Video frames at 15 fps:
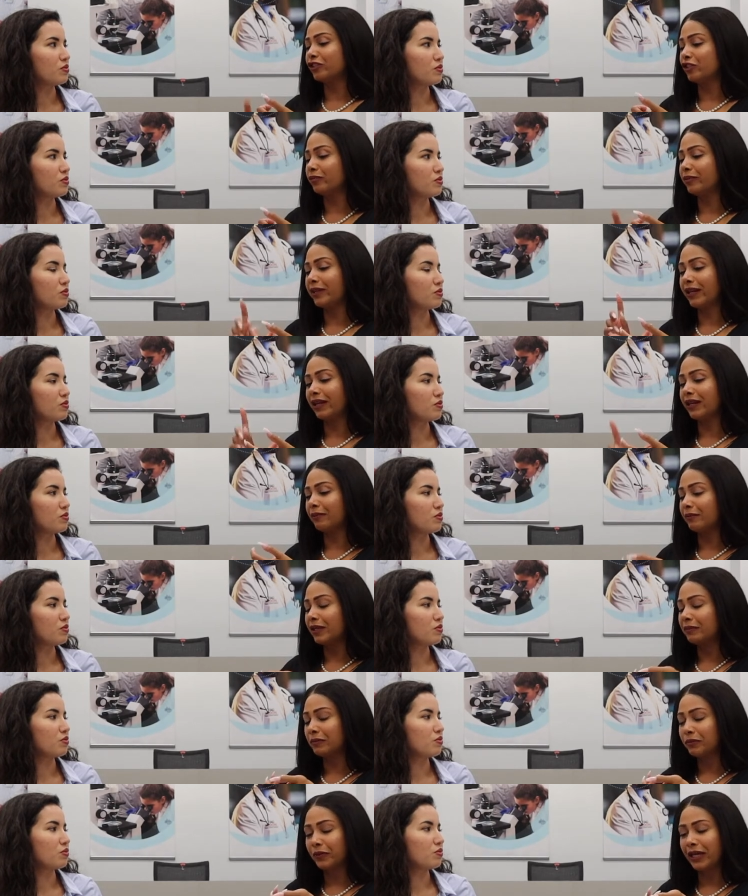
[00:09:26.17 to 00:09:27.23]
Speaker 1: GPA,
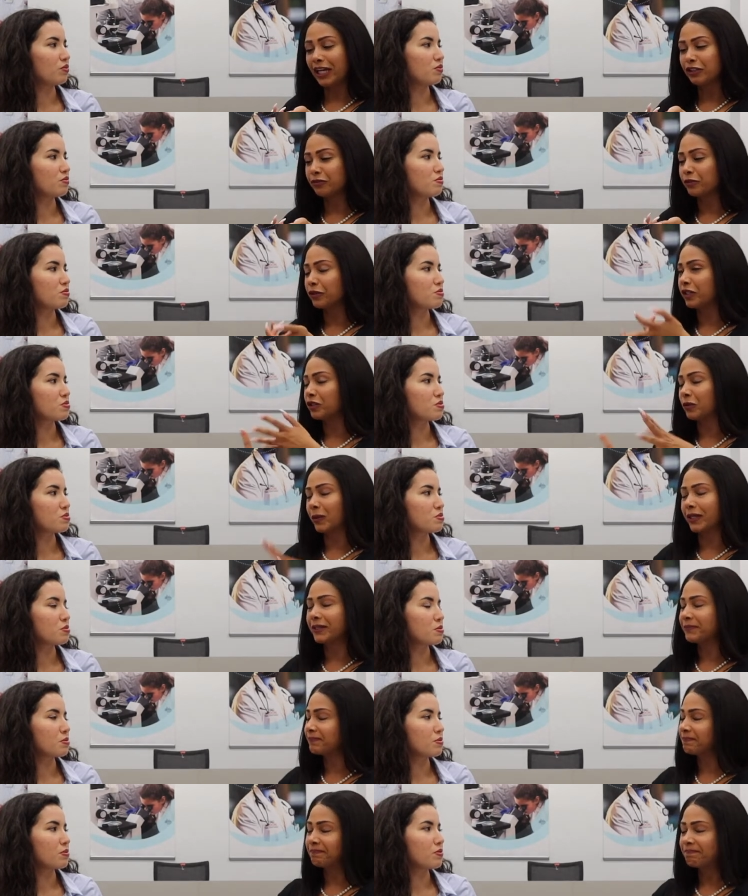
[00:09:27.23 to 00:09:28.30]
minimum CASPER is quick.
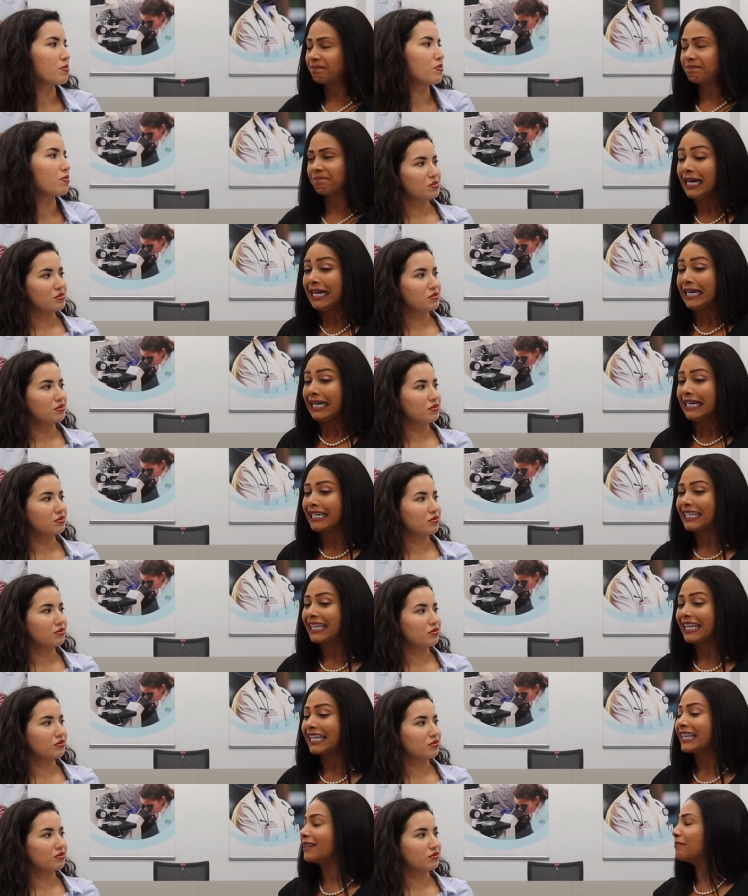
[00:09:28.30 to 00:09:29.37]

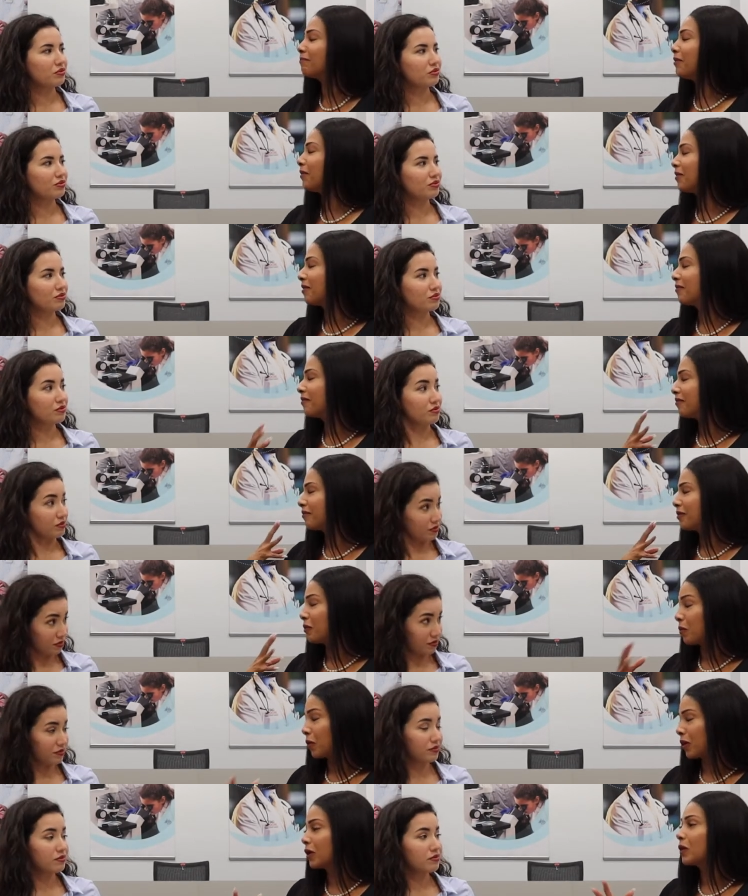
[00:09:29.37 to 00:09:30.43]
The bulk of
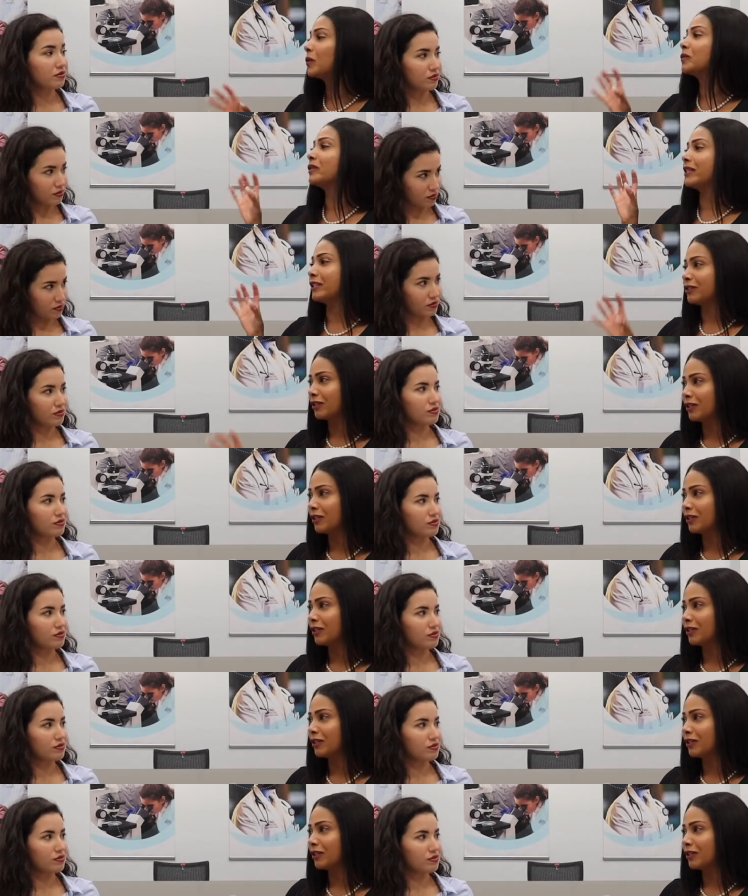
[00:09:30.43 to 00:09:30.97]
the work goes into